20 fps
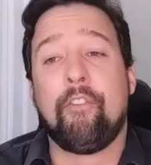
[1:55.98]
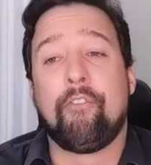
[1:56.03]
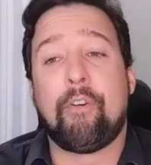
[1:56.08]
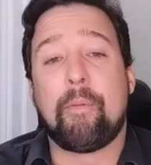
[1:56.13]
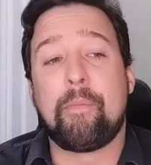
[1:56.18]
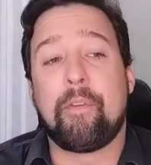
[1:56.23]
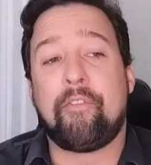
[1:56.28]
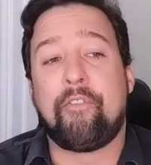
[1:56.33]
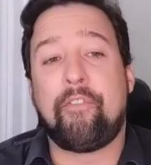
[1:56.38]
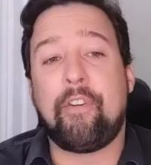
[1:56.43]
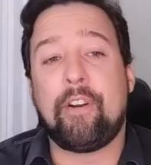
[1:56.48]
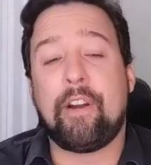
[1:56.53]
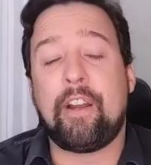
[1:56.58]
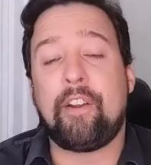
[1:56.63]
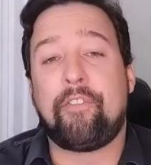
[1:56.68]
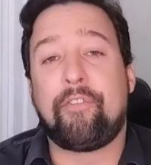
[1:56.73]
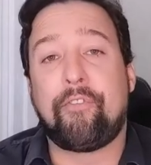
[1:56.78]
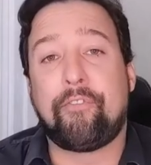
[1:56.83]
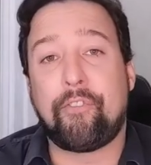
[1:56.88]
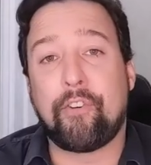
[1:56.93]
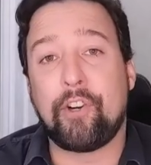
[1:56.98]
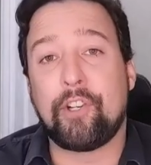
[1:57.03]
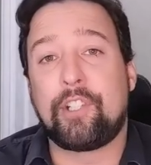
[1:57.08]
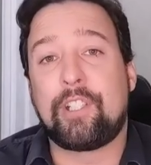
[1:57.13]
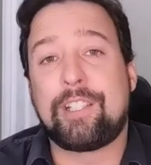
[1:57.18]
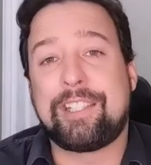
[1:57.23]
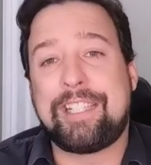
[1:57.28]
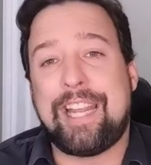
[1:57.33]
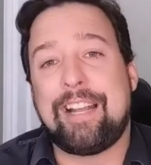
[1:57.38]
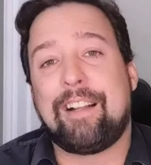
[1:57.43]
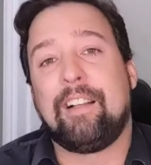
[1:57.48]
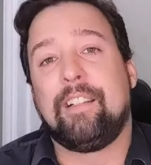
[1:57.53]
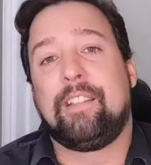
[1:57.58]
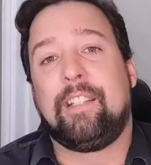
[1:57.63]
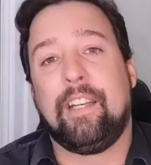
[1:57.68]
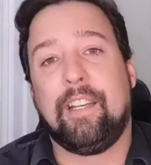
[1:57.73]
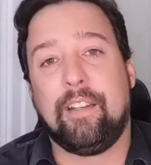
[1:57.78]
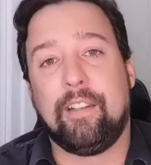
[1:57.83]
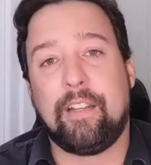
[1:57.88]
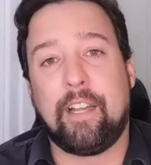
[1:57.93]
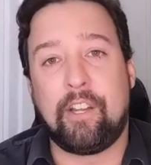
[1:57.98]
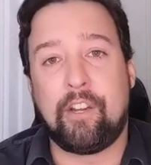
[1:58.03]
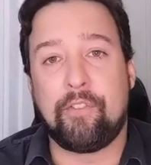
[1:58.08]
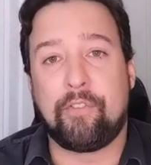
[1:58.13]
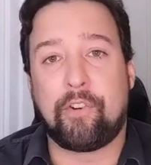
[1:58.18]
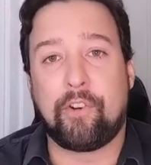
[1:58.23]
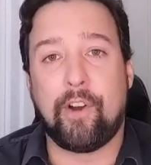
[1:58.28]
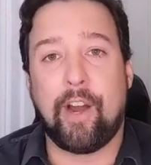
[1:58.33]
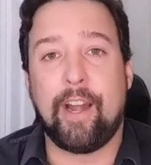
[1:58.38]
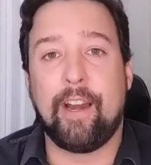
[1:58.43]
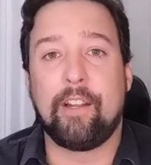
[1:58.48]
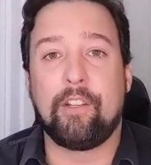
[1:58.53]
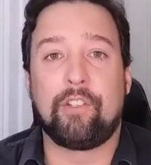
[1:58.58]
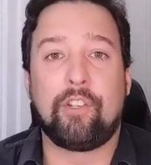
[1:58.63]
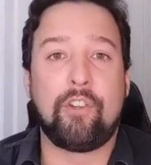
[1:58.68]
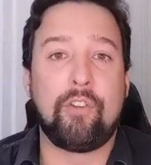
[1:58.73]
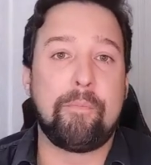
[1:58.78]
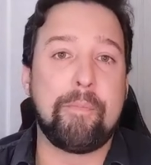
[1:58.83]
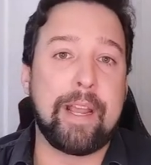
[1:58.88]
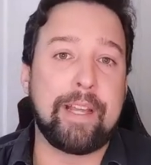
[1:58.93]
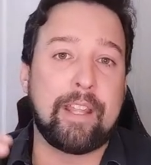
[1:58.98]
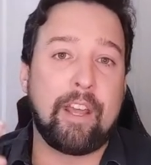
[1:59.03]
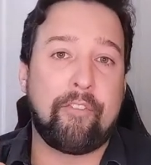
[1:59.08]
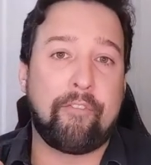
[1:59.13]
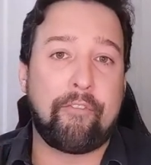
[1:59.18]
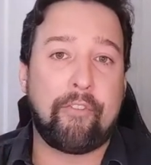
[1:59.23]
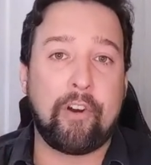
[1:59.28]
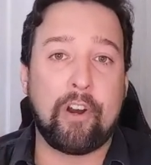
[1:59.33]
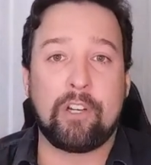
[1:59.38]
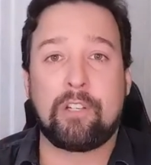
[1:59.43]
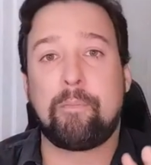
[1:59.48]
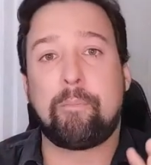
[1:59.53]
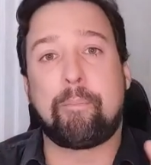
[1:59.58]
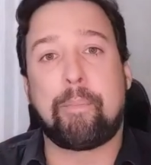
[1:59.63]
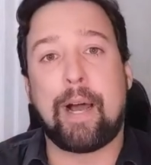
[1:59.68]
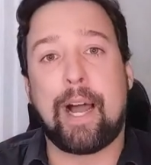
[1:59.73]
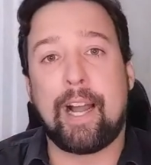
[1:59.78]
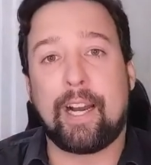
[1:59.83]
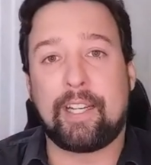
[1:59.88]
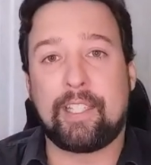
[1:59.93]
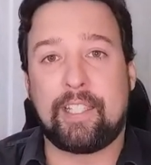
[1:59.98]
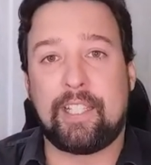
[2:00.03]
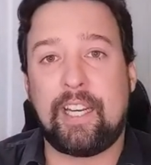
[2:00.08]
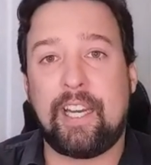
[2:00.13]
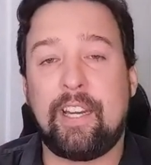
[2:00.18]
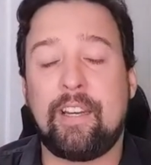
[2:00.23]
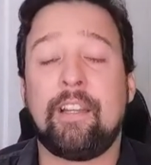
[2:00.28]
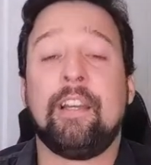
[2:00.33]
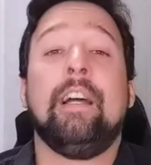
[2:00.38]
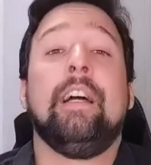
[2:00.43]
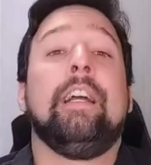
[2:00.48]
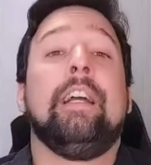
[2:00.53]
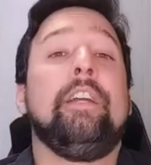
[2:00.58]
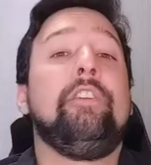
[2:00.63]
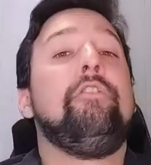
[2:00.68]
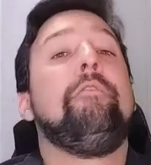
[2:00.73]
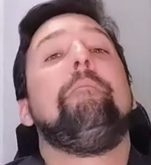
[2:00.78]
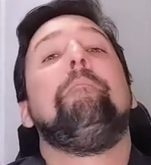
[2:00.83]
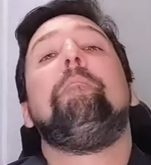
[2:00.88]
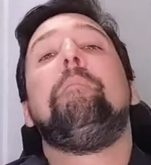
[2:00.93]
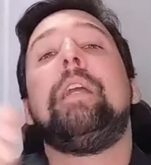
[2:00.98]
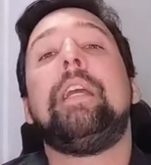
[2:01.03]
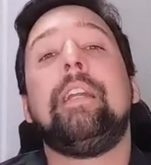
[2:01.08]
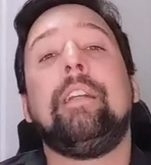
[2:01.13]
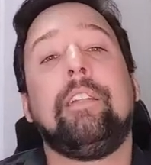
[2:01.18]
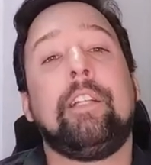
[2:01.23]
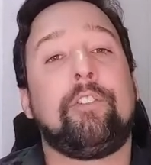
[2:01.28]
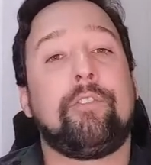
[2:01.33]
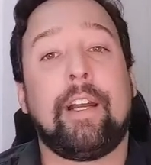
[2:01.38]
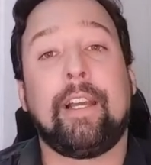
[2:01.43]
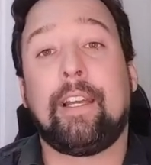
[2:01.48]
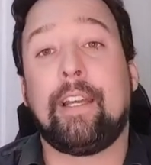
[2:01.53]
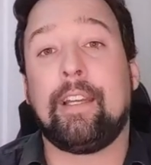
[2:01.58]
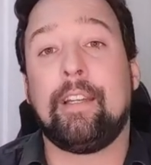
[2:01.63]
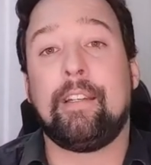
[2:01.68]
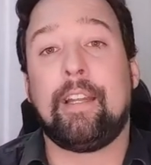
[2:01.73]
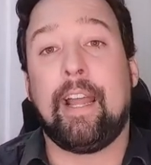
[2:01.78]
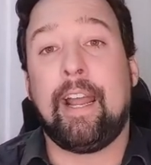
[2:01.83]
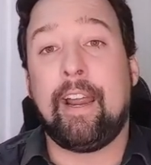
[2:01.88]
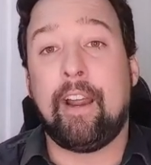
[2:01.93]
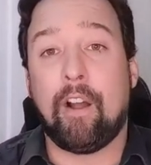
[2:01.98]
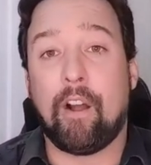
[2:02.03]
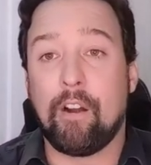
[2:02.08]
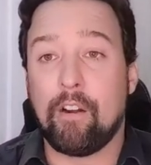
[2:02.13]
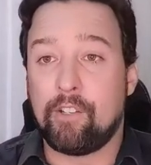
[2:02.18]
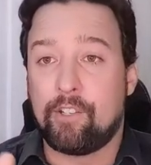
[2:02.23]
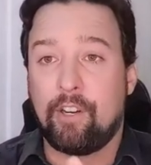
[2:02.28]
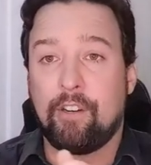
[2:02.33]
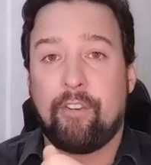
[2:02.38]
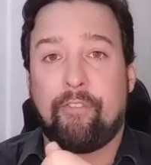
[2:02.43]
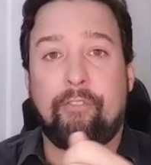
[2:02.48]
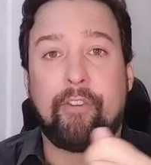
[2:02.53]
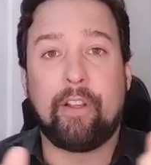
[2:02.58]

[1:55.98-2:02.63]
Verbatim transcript: from the very first skeleton that you've created. So you make that first box scene, you immediately try to get into AR to start to